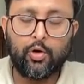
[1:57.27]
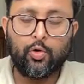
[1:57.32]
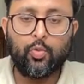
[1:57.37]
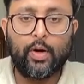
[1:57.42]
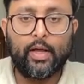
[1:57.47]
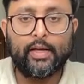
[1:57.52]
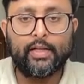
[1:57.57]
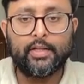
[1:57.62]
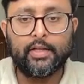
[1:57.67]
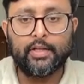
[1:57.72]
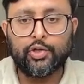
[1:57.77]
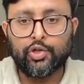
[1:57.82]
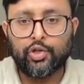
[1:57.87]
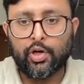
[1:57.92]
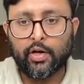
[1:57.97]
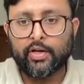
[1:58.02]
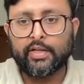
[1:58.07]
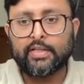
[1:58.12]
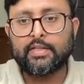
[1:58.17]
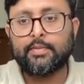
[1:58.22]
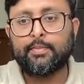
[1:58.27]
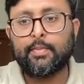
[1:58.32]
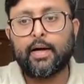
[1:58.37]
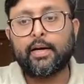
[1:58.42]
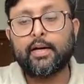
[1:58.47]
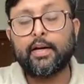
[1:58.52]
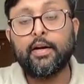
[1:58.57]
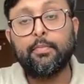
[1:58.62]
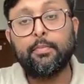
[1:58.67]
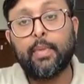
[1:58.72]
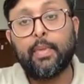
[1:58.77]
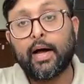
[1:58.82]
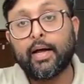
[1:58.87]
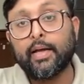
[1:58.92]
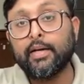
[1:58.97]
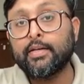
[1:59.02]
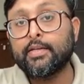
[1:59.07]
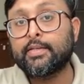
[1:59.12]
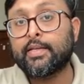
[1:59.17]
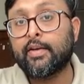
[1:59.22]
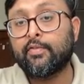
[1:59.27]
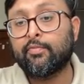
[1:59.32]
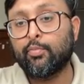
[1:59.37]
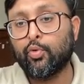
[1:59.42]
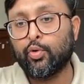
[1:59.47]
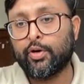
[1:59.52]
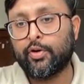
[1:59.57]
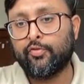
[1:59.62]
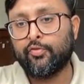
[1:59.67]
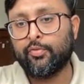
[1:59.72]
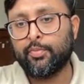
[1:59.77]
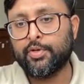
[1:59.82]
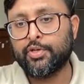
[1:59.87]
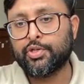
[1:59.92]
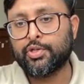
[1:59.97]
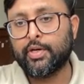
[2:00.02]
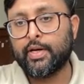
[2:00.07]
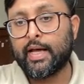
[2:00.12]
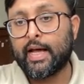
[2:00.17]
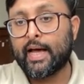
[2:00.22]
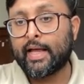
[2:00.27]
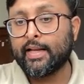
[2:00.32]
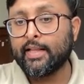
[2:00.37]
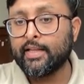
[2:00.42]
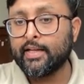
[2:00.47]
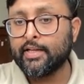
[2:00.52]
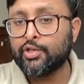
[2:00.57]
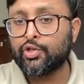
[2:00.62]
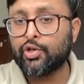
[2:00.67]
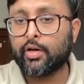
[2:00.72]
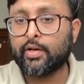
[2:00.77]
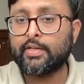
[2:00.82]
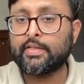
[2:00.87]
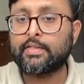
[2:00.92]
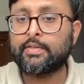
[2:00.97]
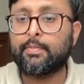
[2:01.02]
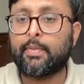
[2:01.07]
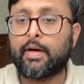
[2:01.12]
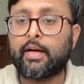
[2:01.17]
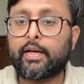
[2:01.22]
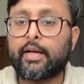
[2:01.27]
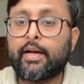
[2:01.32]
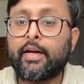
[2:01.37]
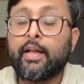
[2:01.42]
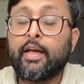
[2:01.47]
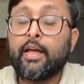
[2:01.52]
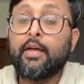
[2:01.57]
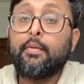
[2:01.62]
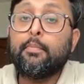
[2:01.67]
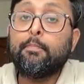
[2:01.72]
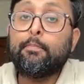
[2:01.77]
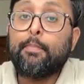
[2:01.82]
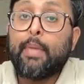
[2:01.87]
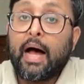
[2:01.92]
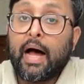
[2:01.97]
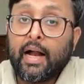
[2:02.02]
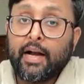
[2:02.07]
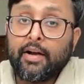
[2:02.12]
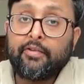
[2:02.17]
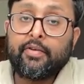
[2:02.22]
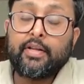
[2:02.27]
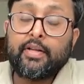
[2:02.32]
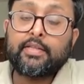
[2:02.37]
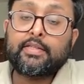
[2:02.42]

while in the insurance market, buyers have more information. And in the insurance market, bad